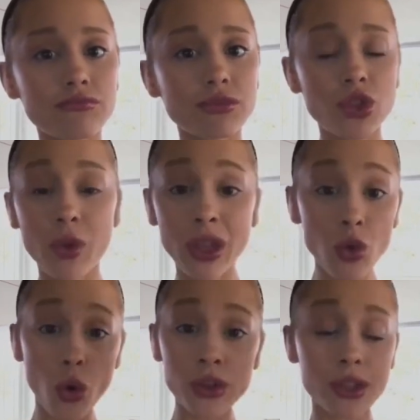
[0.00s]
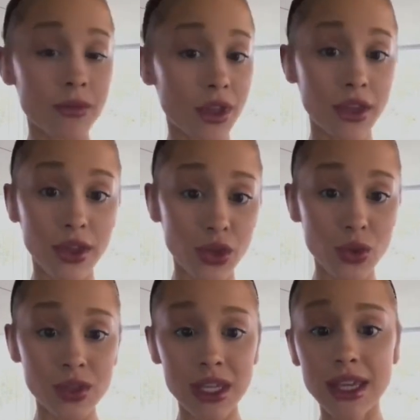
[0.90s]
to ignore something that you
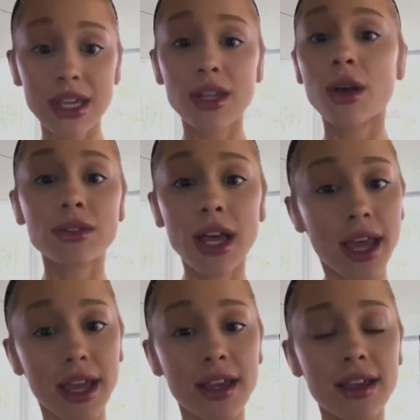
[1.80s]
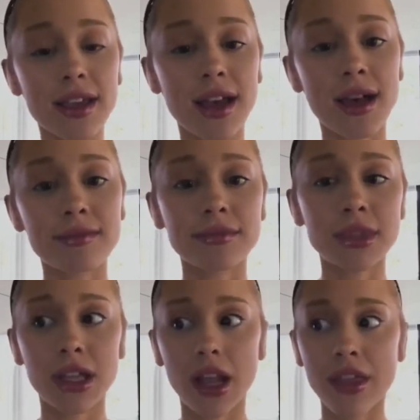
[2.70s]
see that you don't like,
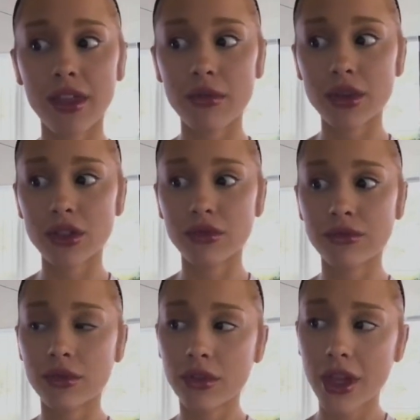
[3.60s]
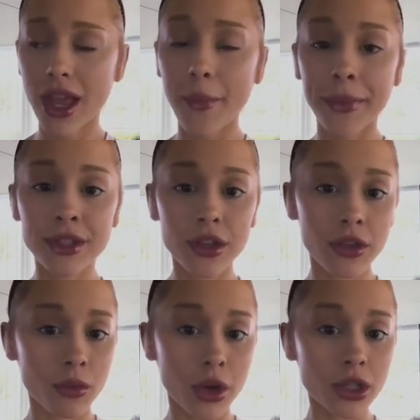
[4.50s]
that I think we should help each
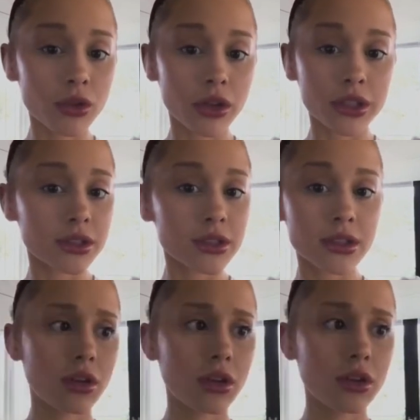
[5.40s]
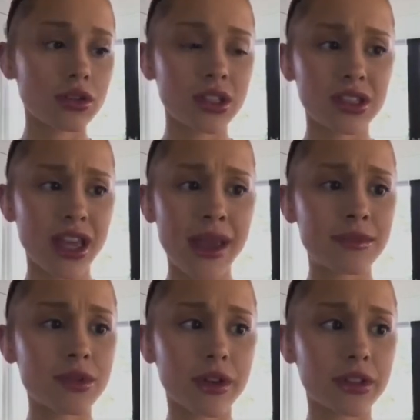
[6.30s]
other work towards, just to aim
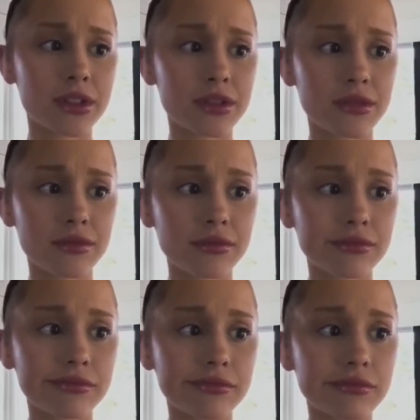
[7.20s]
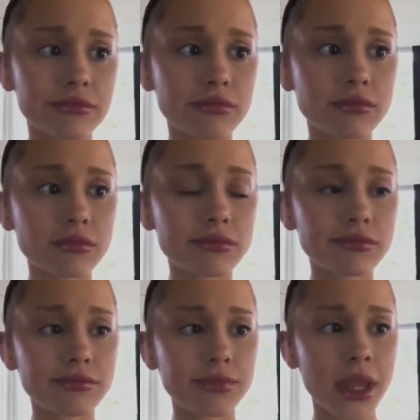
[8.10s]
towards
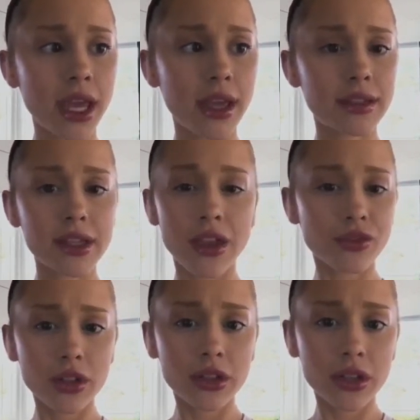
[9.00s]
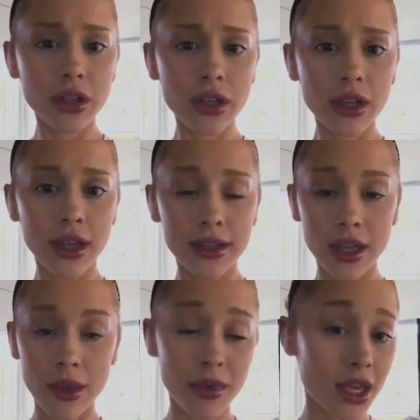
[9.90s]
being safer and
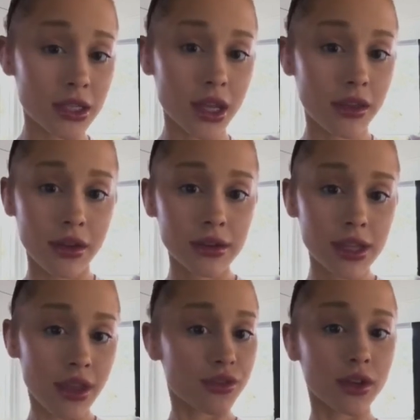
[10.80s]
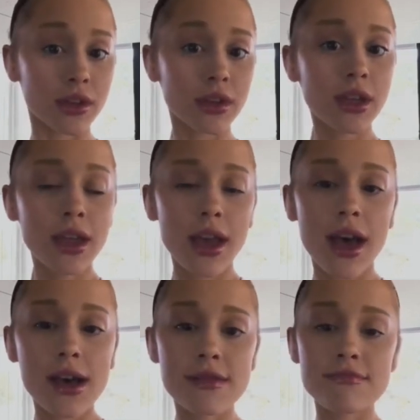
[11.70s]
keeping each other safer.
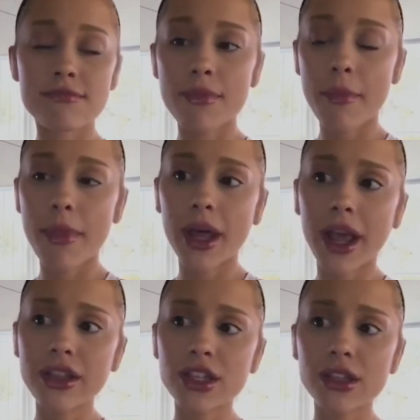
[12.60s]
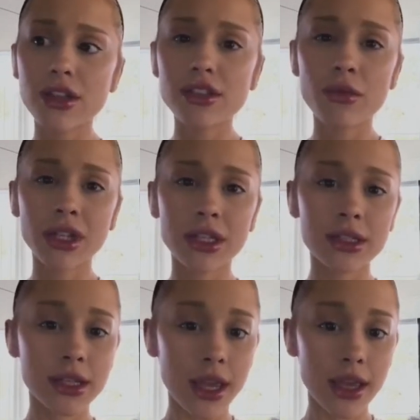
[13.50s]
But I just also wanted to
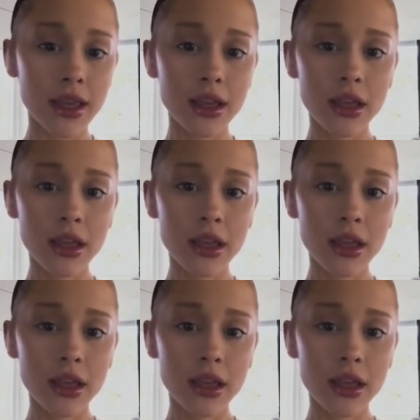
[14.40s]
say,